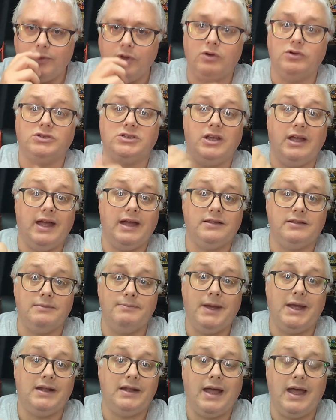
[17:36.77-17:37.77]
We also had the
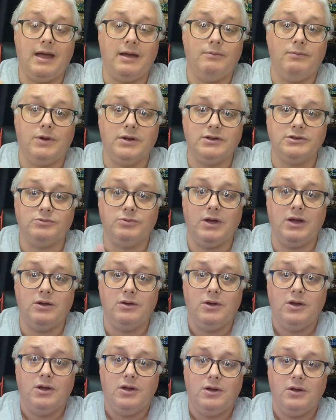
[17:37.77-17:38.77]
Manhattan one as
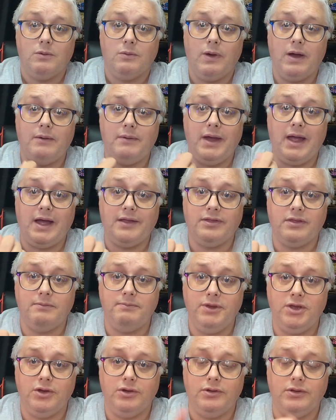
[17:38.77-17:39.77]
well, where we had the
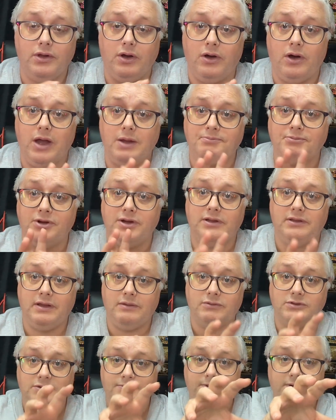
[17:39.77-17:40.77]
mutant hybrid
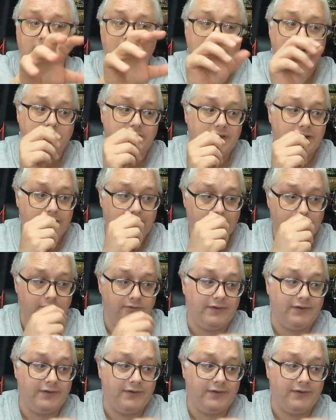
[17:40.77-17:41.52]
that was a person in it.